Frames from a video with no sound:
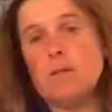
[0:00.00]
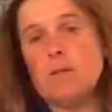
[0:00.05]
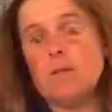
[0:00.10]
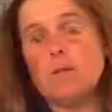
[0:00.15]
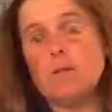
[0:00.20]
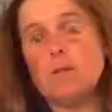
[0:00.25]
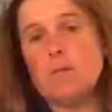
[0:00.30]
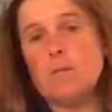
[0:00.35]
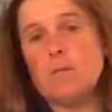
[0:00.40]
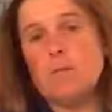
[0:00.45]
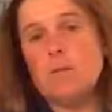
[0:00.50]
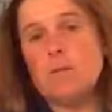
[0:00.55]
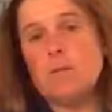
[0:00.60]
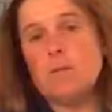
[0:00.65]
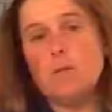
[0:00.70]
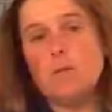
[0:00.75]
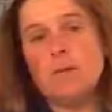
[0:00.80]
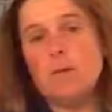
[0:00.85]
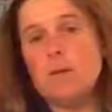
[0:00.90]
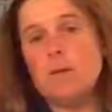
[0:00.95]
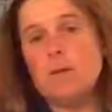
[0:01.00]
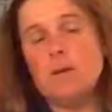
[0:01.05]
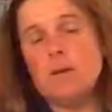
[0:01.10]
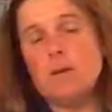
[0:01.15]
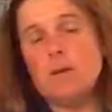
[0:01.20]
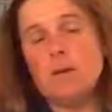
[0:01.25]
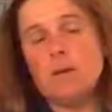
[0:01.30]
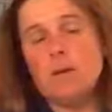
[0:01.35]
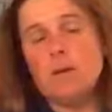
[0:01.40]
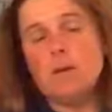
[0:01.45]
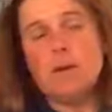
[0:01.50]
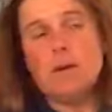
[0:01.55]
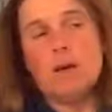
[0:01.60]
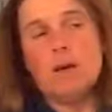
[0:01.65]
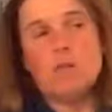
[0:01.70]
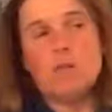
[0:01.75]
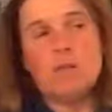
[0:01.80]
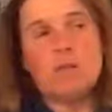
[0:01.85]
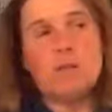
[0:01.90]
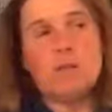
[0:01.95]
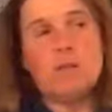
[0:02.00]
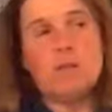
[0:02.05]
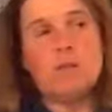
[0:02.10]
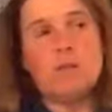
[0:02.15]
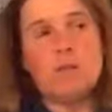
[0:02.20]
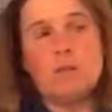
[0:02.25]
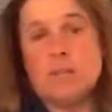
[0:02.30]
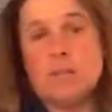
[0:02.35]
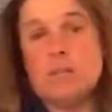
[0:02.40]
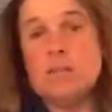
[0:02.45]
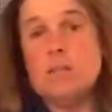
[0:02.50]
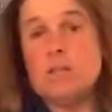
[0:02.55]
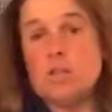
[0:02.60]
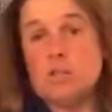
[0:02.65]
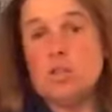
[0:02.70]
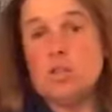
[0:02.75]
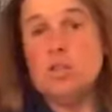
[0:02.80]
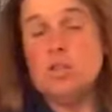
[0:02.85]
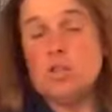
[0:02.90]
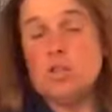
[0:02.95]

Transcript: The uh, the everything that needs